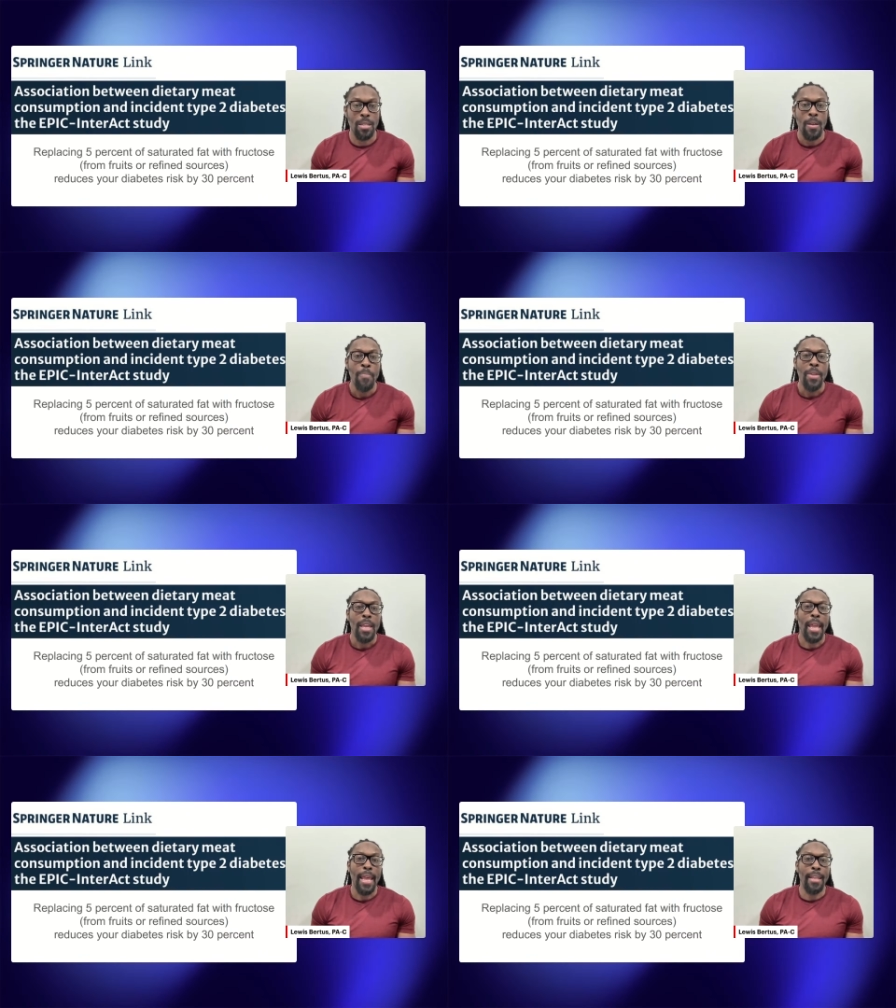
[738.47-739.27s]

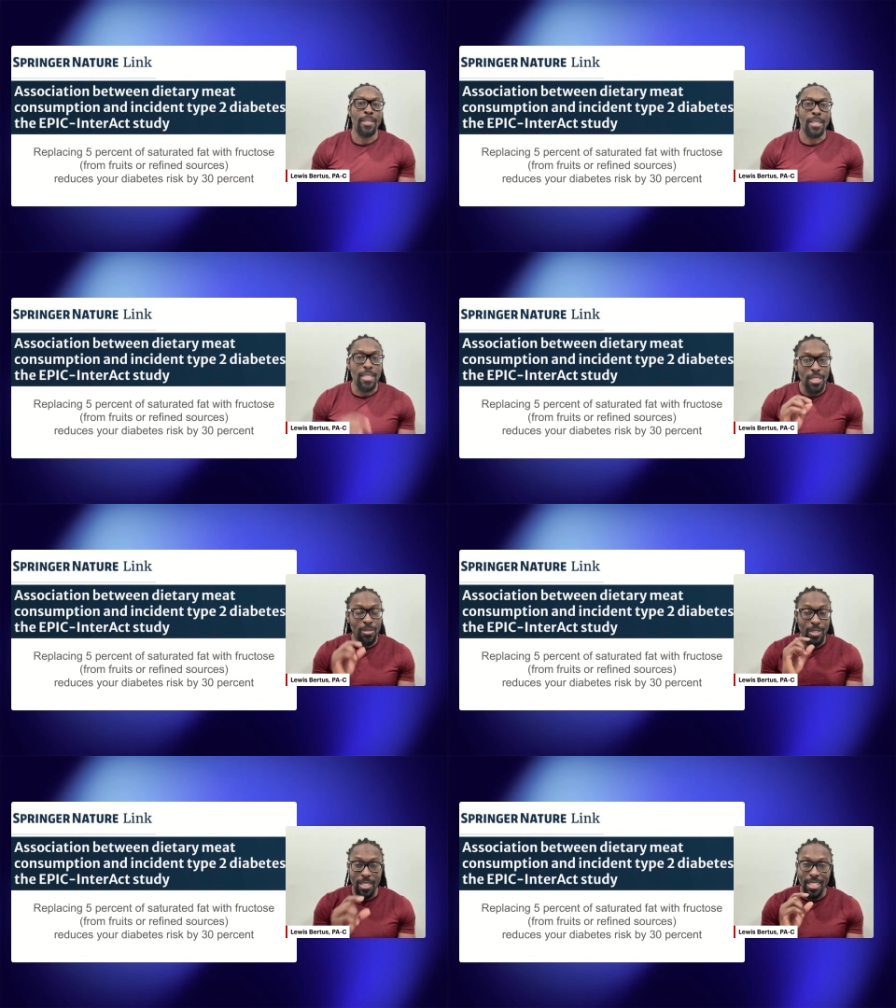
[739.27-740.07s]
And this
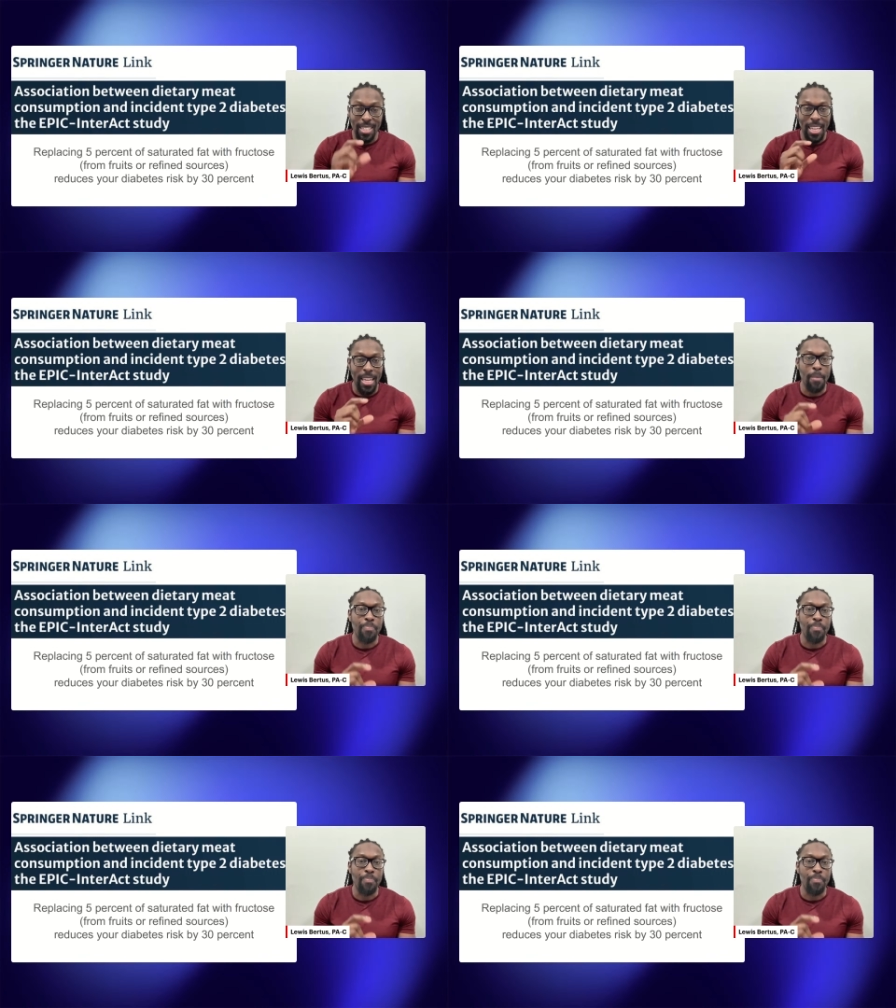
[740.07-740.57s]
is key.